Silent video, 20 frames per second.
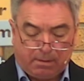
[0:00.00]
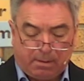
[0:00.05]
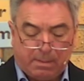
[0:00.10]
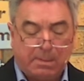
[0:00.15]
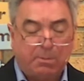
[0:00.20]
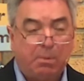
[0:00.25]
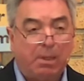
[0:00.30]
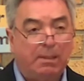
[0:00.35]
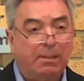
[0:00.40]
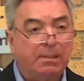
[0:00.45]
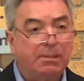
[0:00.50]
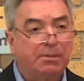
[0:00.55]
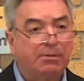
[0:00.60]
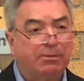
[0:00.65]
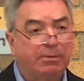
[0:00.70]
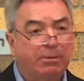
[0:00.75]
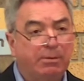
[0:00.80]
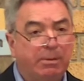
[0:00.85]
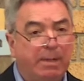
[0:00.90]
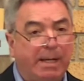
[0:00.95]
as well as
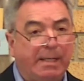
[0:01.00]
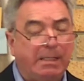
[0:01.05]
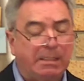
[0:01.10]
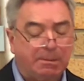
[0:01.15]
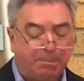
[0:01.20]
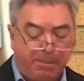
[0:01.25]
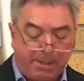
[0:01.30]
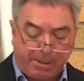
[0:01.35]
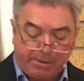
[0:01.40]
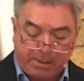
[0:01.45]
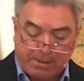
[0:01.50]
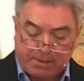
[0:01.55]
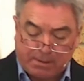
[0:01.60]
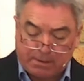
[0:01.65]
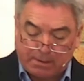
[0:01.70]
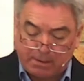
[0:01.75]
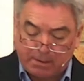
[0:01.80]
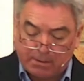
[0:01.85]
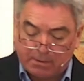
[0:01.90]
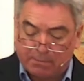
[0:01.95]
through
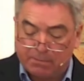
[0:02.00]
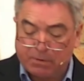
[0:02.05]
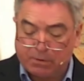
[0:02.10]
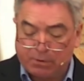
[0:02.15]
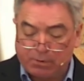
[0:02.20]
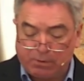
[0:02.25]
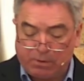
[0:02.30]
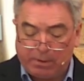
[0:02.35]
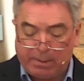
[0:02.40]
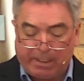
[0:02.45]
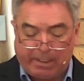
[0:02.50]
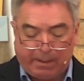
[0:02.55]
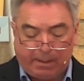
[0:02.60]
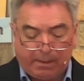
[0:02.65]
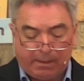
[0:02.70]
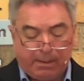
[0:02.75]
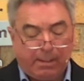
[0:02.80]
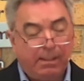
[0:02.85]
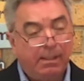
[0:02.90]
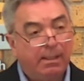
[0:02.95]
experiences of joy,
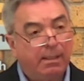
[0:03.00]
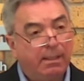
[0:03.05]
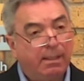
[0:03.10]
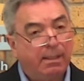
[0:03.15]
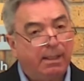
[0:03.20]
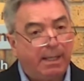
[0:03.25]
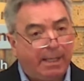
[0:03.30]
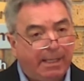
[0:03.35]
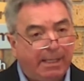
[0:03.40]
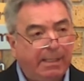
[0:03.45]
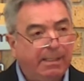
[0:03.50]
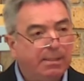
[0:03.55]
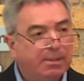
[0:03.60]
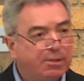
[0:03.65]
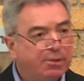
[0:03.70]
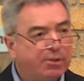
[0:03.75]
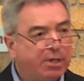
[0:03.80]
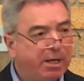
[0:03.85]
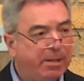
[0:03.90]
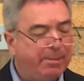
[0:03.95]
he is
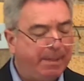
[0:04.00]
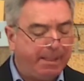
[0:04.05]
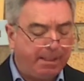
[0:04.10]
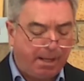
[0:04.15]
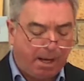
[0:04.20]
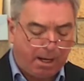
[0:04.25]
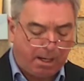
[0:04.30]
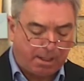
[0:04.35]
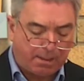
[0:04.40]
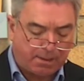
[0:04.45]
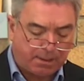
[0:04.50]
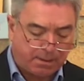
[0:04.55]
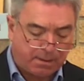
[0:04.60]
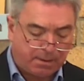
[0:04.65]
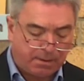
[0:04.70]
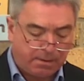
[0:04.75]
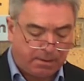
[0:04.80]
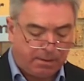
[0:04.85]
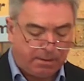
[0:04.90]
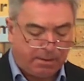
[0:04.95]
shaping
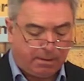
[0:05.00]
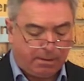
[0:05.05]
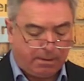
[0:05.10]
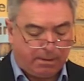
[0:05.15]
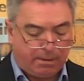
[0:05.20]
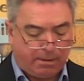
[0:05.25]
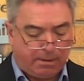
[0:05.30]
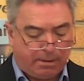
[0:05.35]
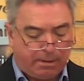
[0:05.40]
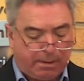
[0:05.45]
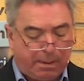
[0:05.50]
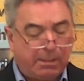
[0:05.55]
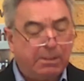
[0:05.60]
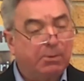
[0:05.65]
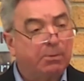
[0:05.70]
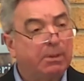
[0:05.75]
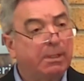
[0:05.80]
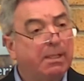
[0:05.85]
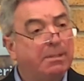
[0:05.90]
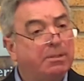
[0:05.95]
us
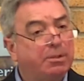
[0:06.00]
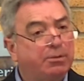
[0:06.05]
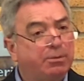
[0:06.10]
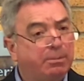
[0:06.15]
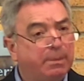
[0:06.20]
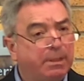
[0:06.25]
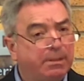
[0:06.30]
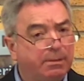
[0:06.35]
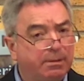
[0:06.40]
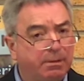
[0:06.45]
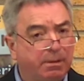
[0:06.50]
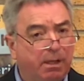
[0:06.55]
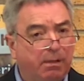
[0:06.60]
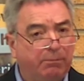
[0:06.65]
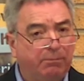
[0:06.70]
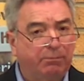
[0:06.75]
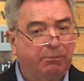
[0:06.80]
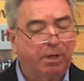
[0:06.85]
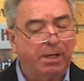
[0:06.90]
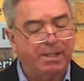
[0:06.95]
into an instrument
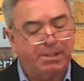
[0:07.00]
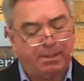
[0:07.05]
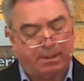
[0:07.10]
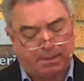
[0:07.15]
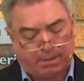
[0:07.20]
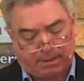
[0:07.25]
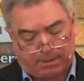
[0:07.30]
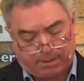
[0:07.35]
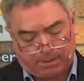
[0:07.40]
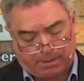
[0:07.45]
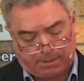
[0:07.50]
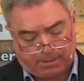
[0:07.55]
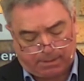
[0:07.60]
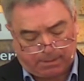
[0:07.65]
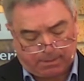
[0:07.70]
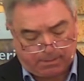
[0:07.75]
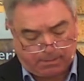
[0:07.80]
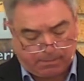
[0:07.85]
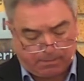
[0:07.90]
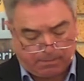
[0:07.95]
of righteousness.